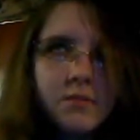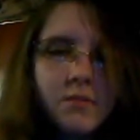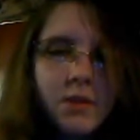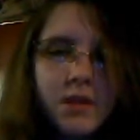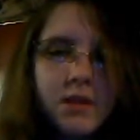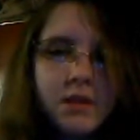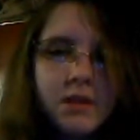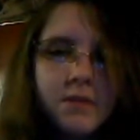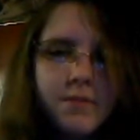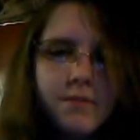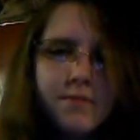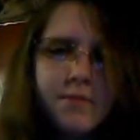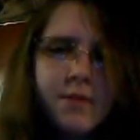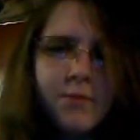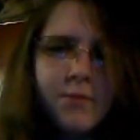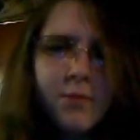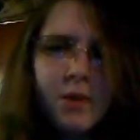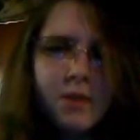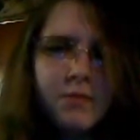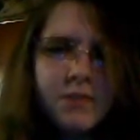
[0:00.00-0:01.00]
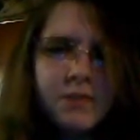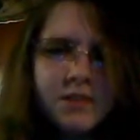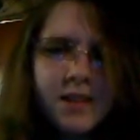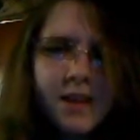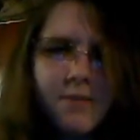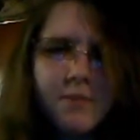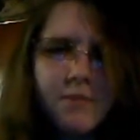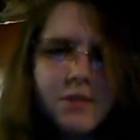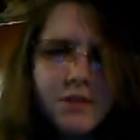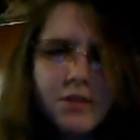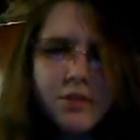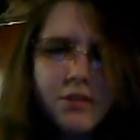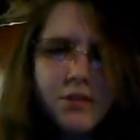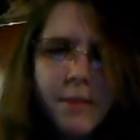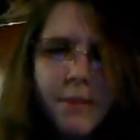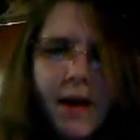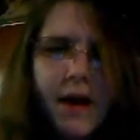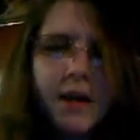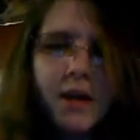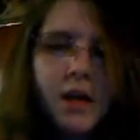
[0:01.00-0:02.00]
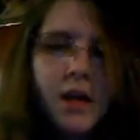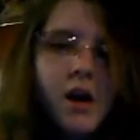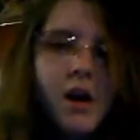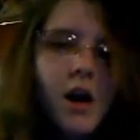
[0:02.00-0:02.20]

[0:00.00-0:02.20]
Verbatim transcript: what if, if what it was saying was good or bad.